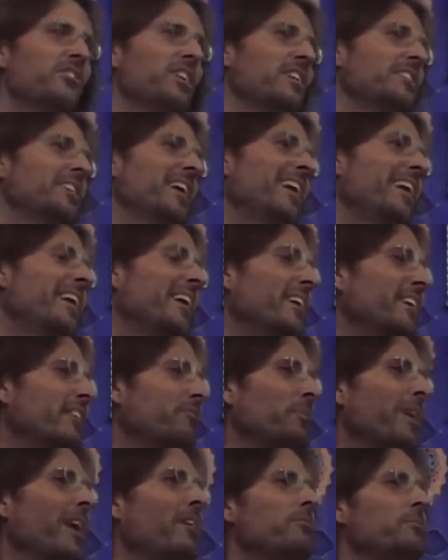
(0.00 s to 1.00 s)
you can see that
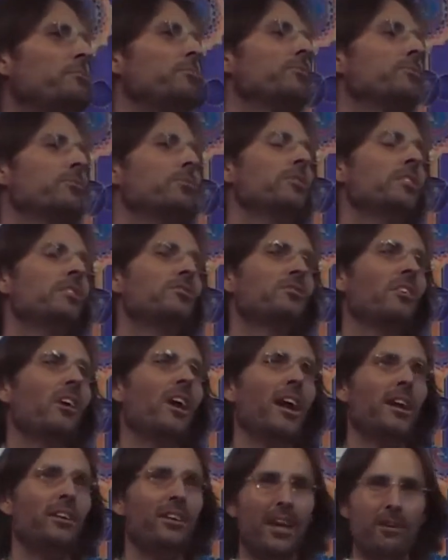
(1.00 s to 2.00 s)
if we have a pure
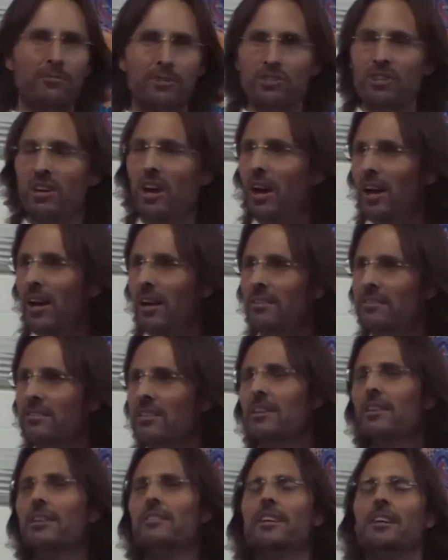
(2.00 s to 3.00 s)
desire to have a
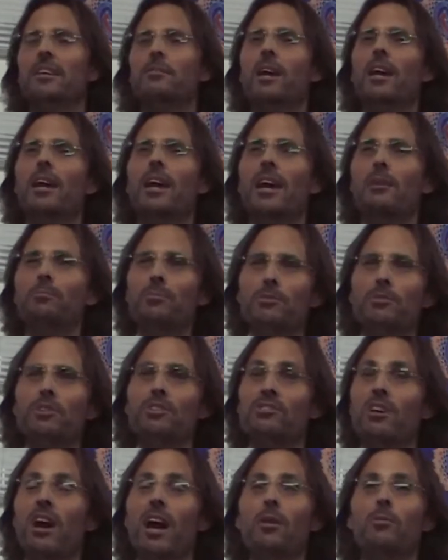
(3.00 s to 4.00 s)
child, then our
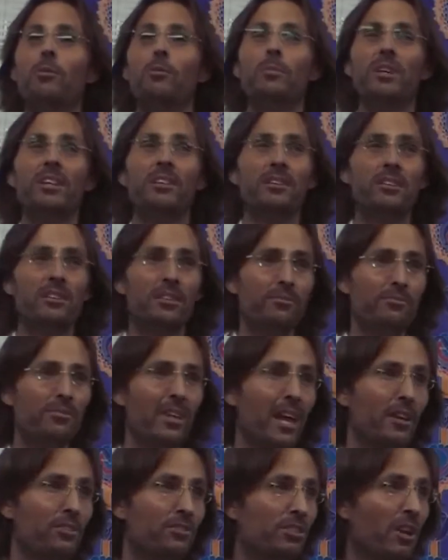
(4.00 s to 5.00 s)
pure desire will be to
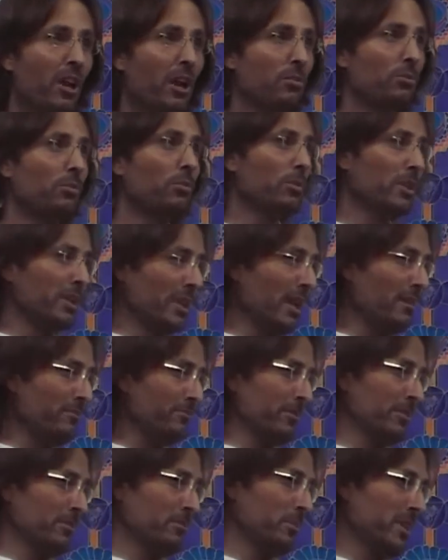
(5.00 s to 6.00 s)
give that child all the
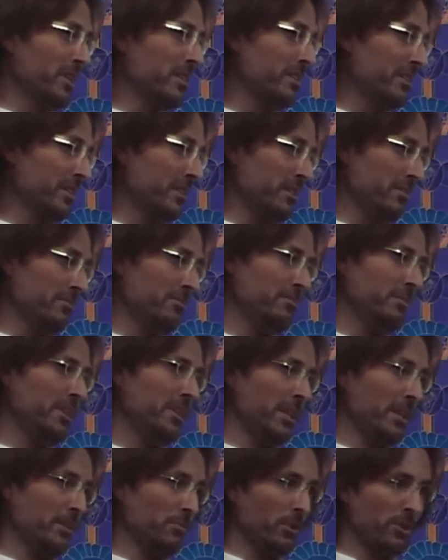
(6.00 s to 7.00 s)
love that we can give.
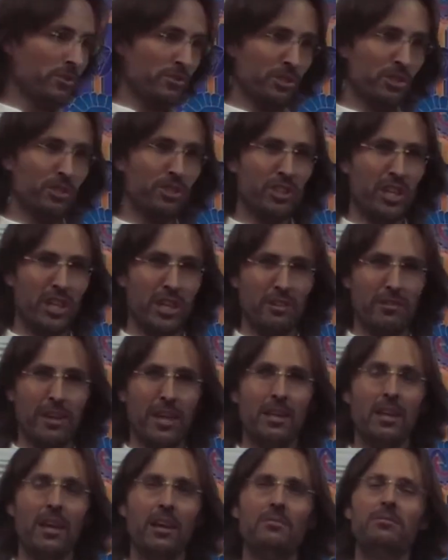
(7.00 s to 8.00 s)
In other words, to
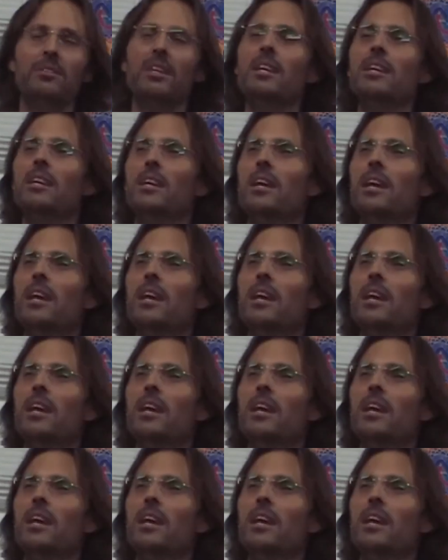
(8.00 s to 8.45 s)
share our love.